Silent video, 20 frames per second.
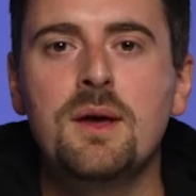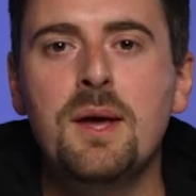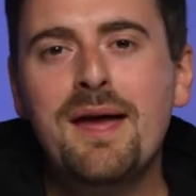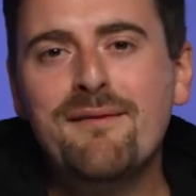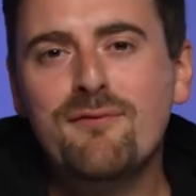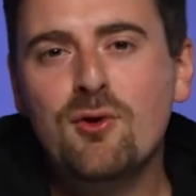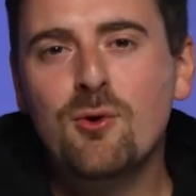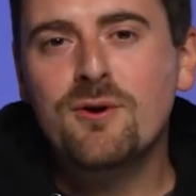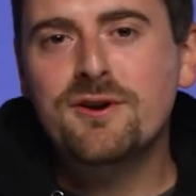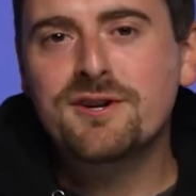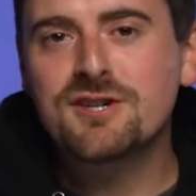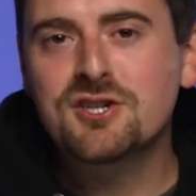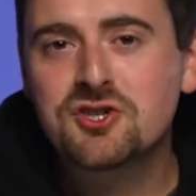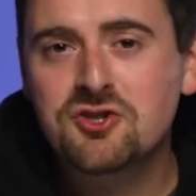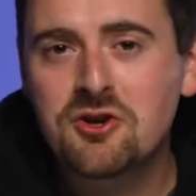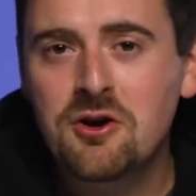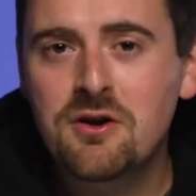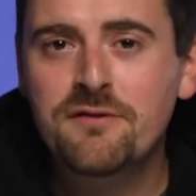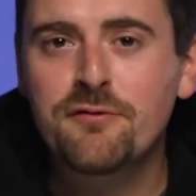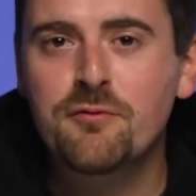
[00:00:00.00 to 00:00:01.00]
Hey everyone, it's
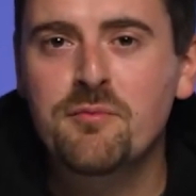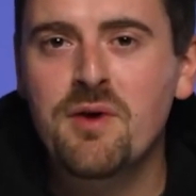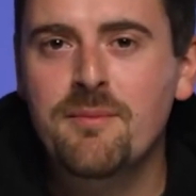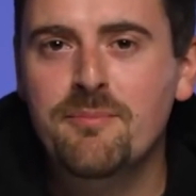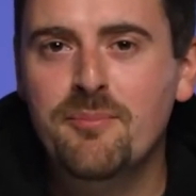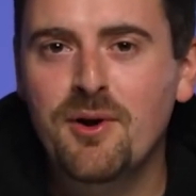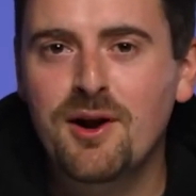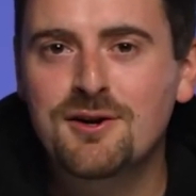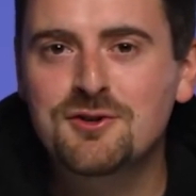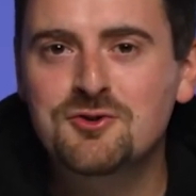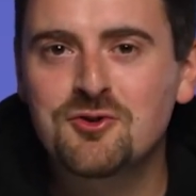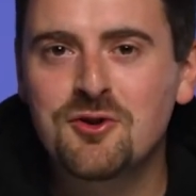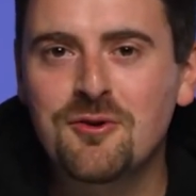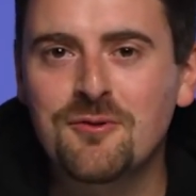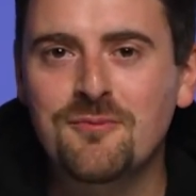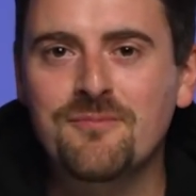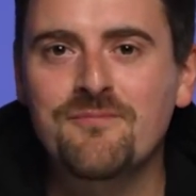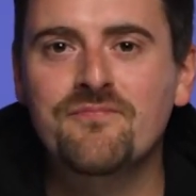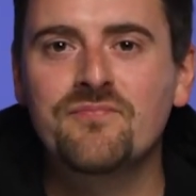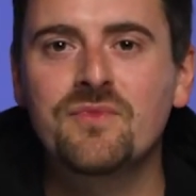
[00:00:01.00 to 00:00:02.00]
Sean from Empire
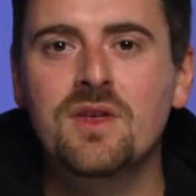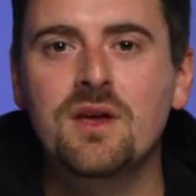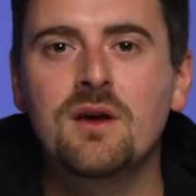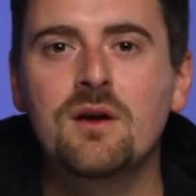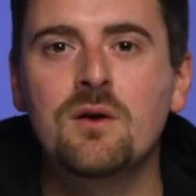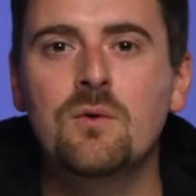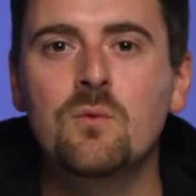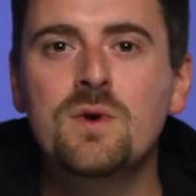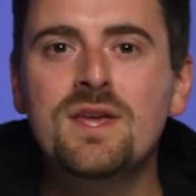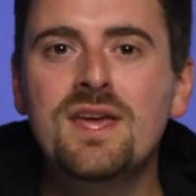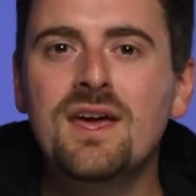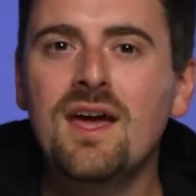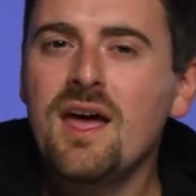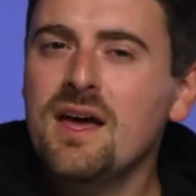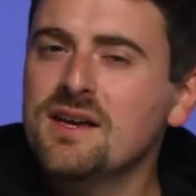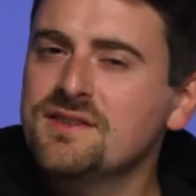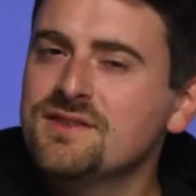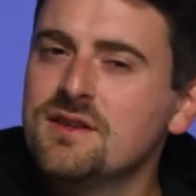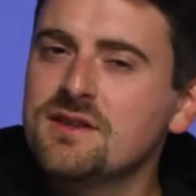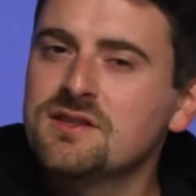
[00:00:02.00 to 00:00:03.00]
Drone. We get
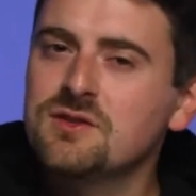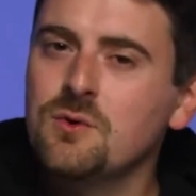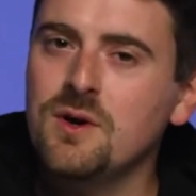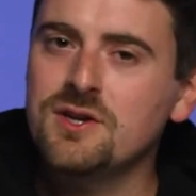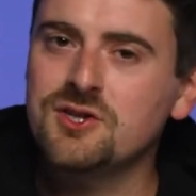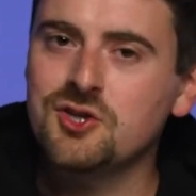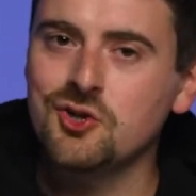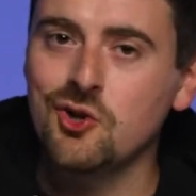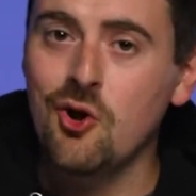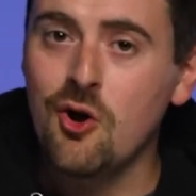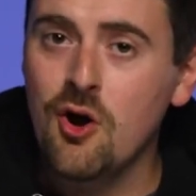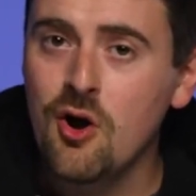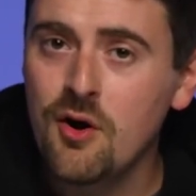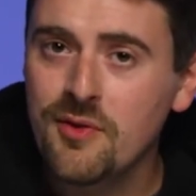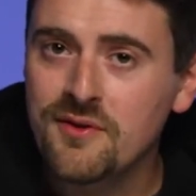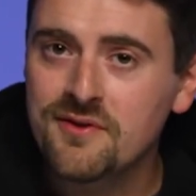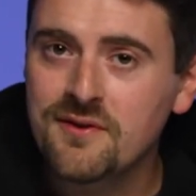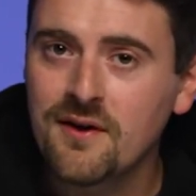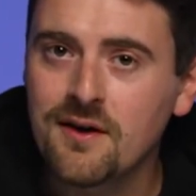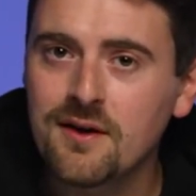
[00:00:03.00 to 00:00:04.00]
asked this question all
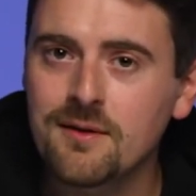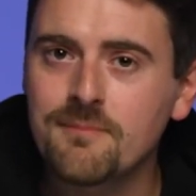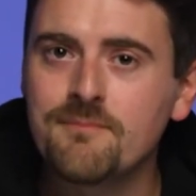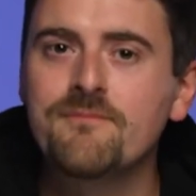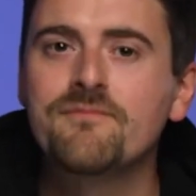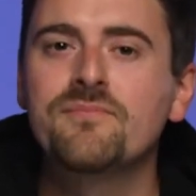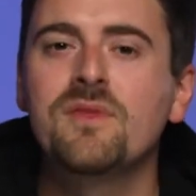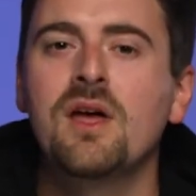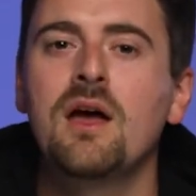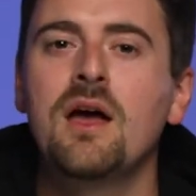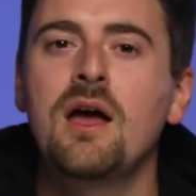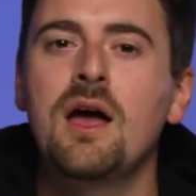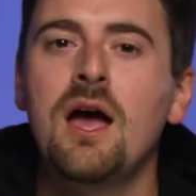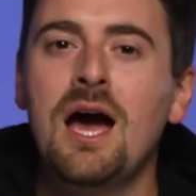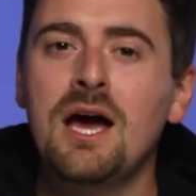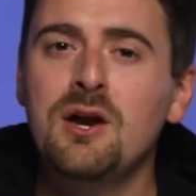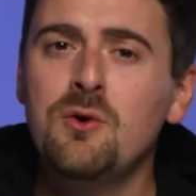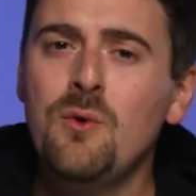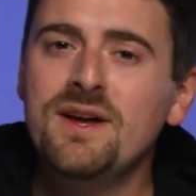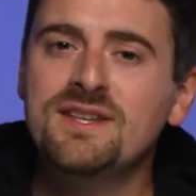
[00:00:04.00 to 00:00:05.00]
the time.
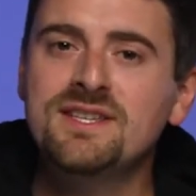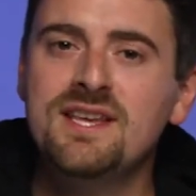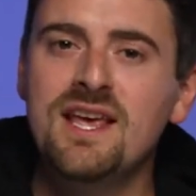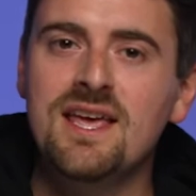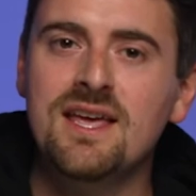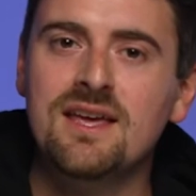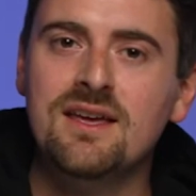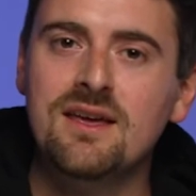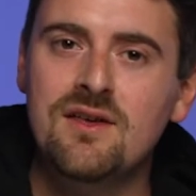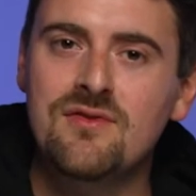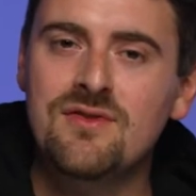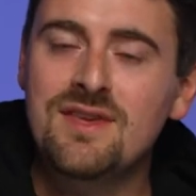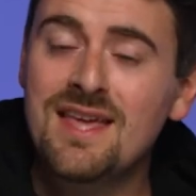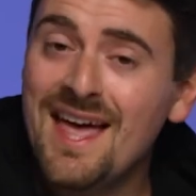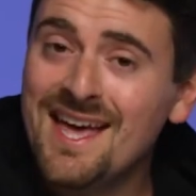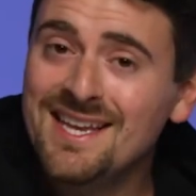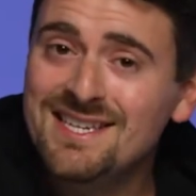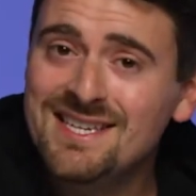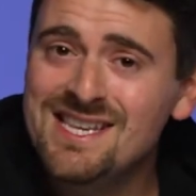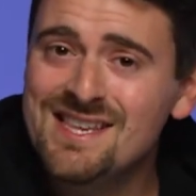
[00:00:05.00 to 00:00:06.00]
How do I take the
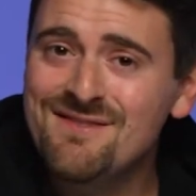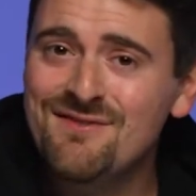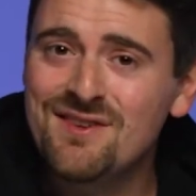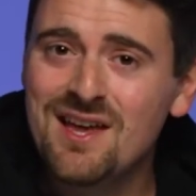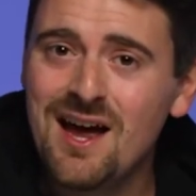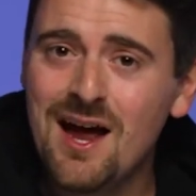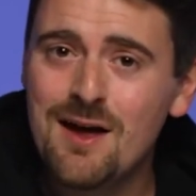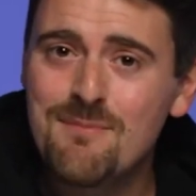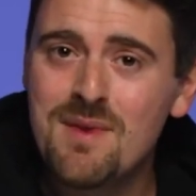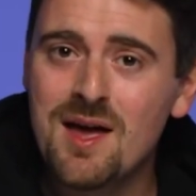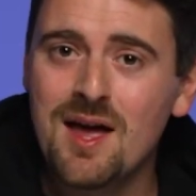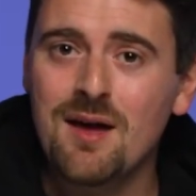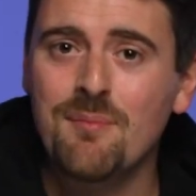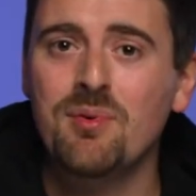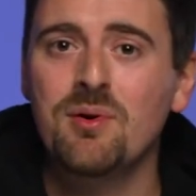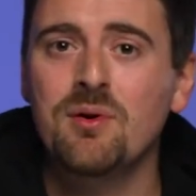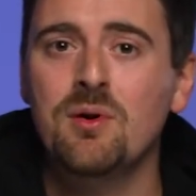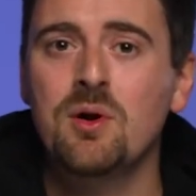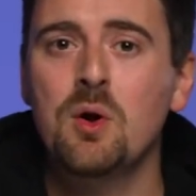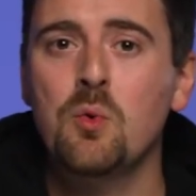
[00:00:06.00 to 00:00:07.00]
N D V I map
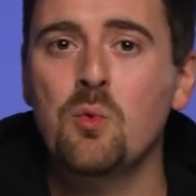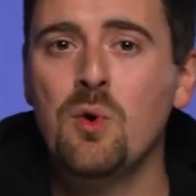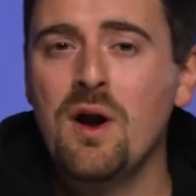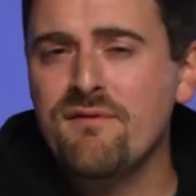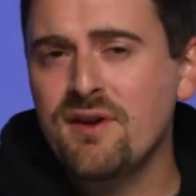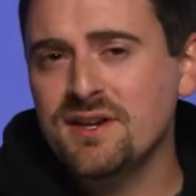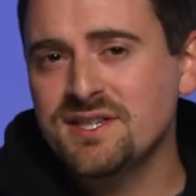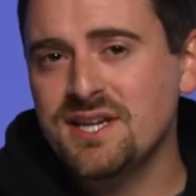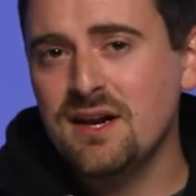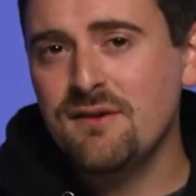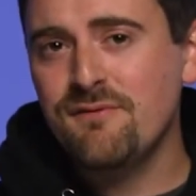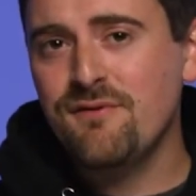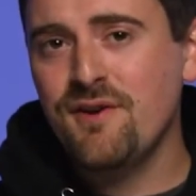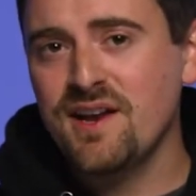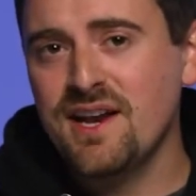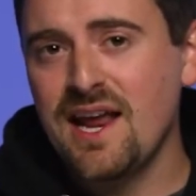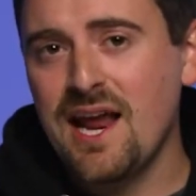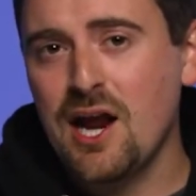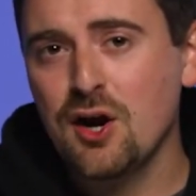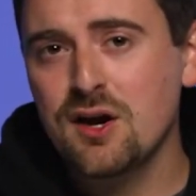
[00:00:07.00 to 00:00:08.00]
where I've
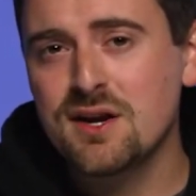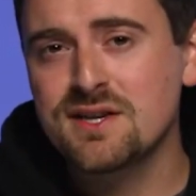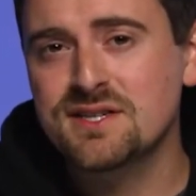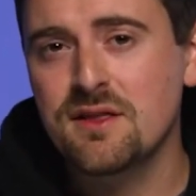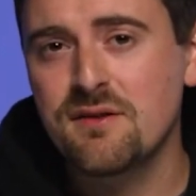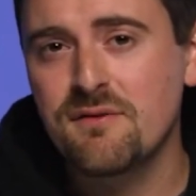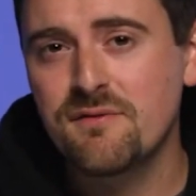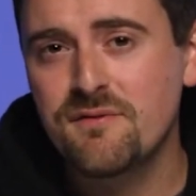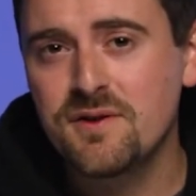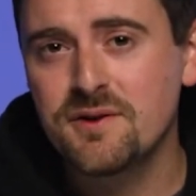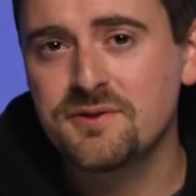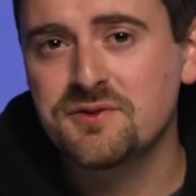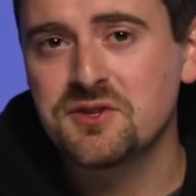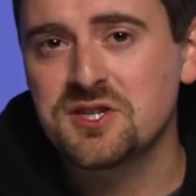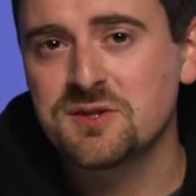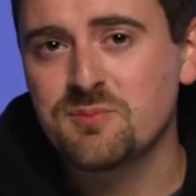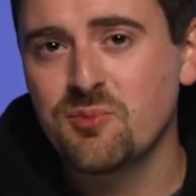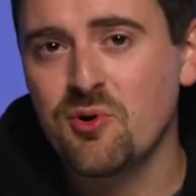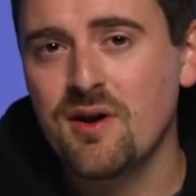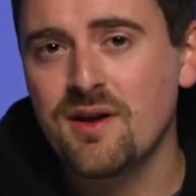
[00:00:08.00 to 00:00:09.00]
identified areas of the field to
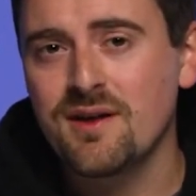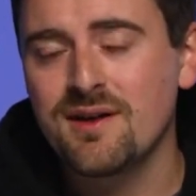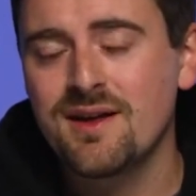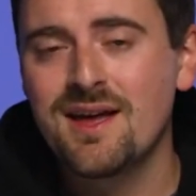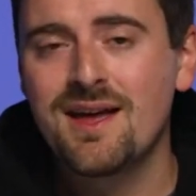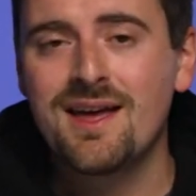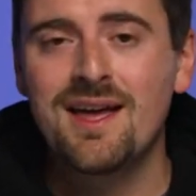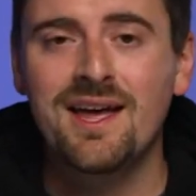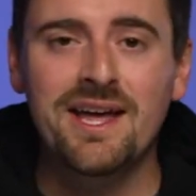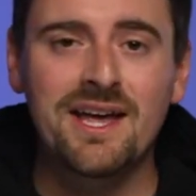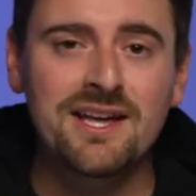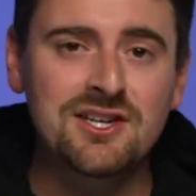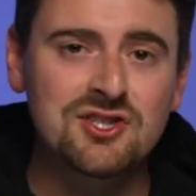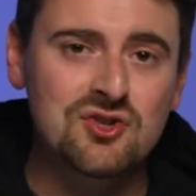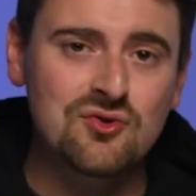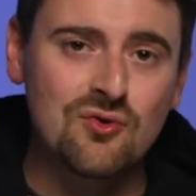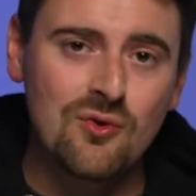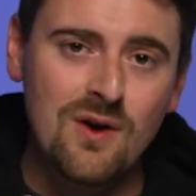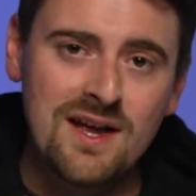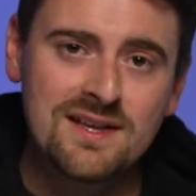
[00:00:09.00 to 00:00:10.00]
spray and
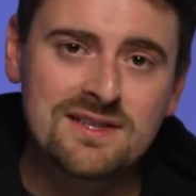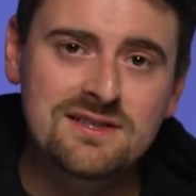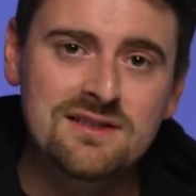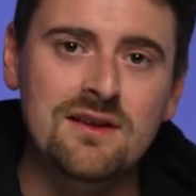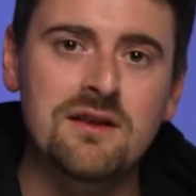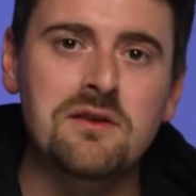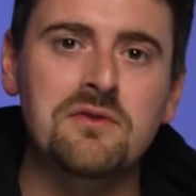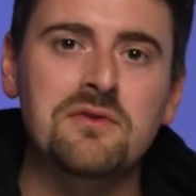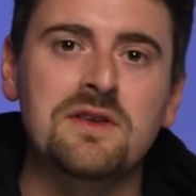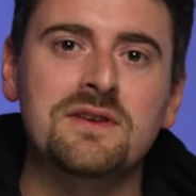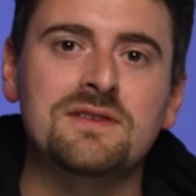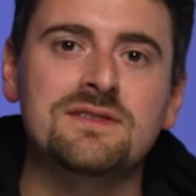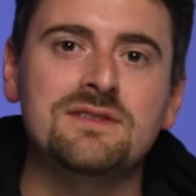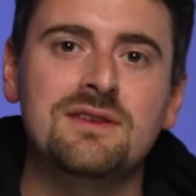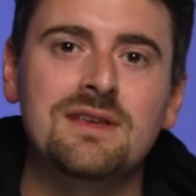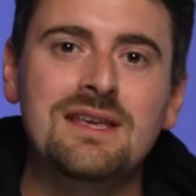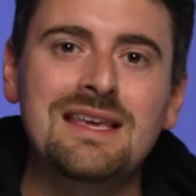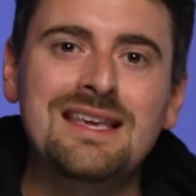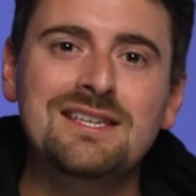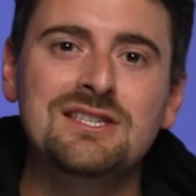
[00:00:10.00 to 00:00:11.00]
translate this
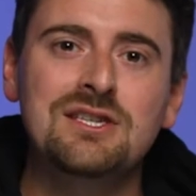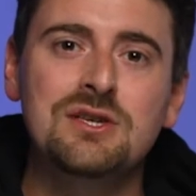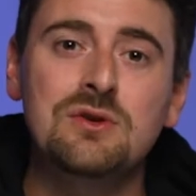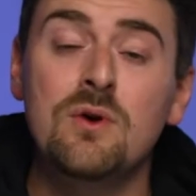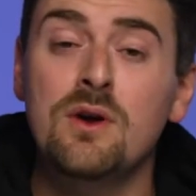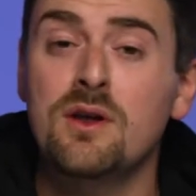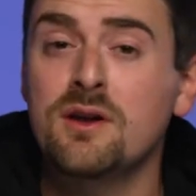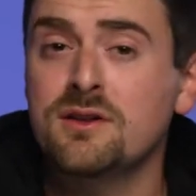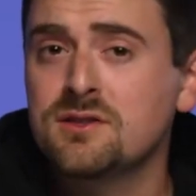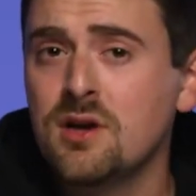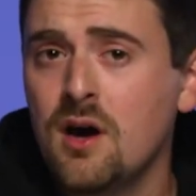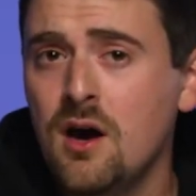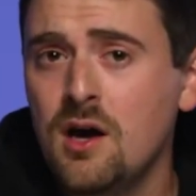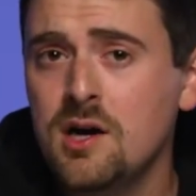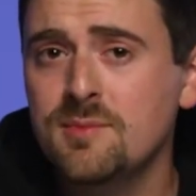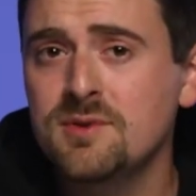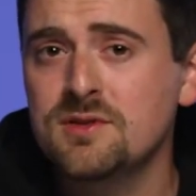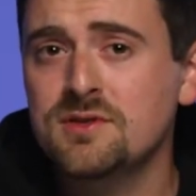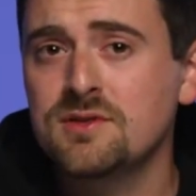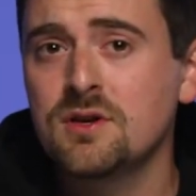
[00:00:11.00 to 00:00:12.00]
into an
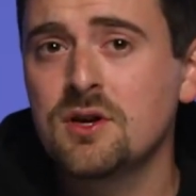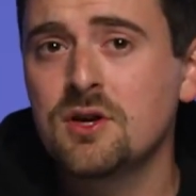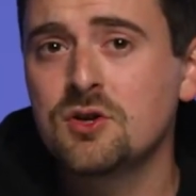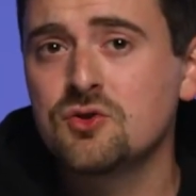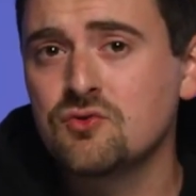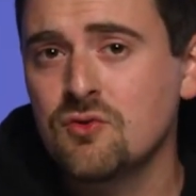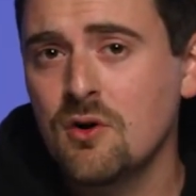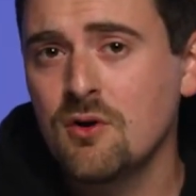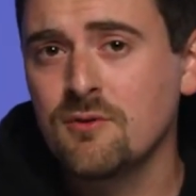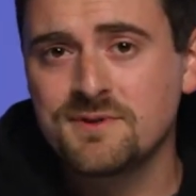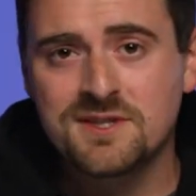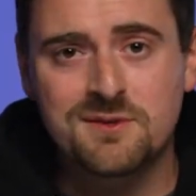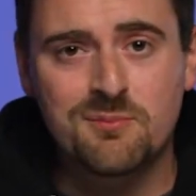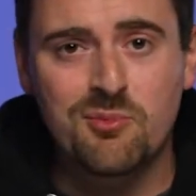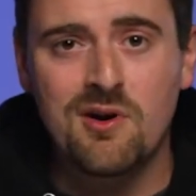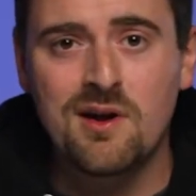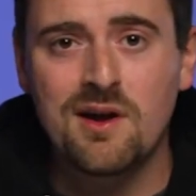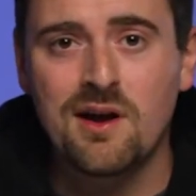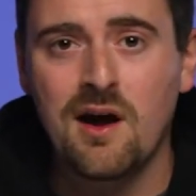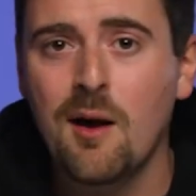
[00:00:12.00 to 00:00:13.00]
autonomous drone
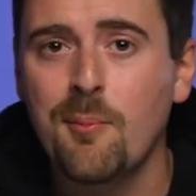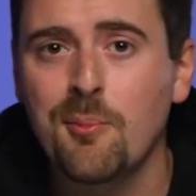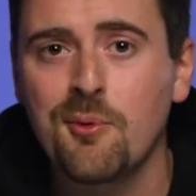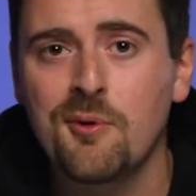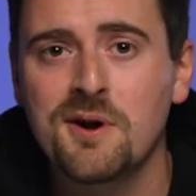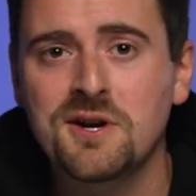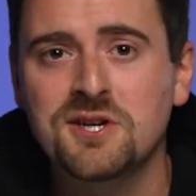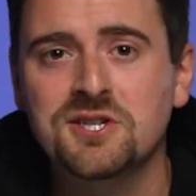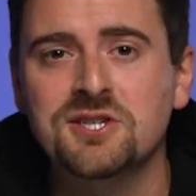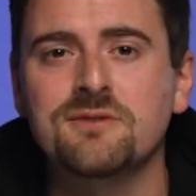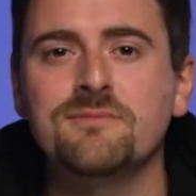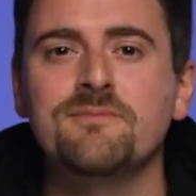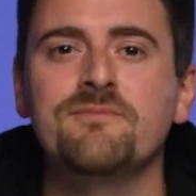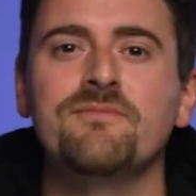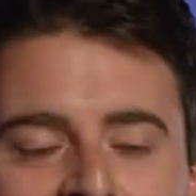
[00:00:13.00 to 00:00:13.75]
spraying operation?